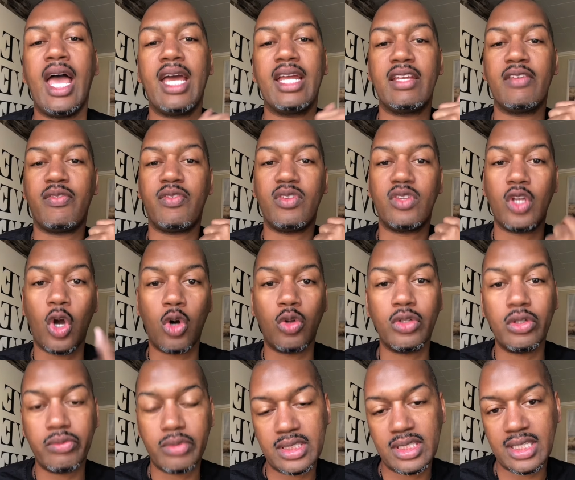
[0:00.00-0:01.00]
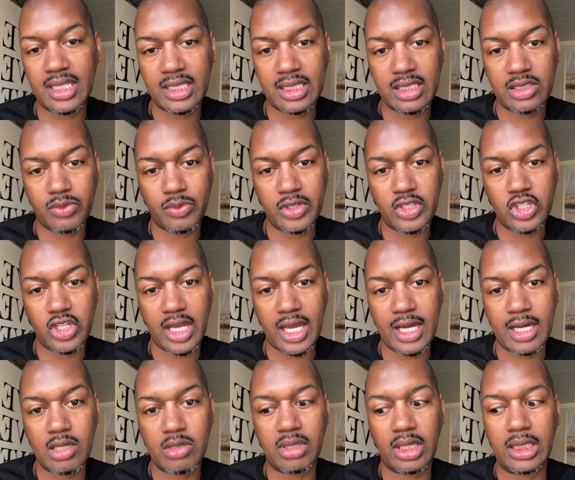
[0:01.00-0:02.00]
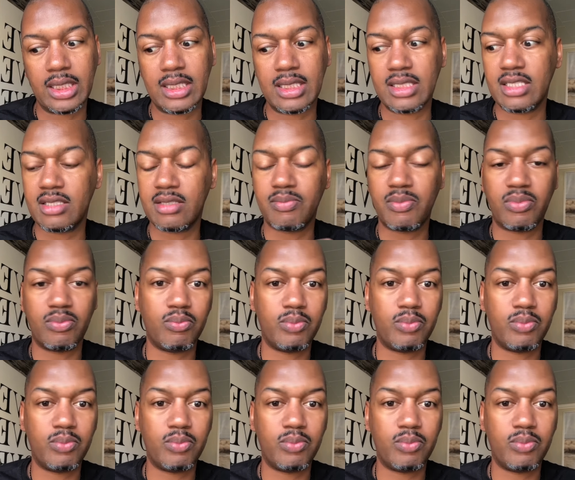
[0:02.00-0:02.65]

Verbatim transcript: and if the only reason that he's reaching out is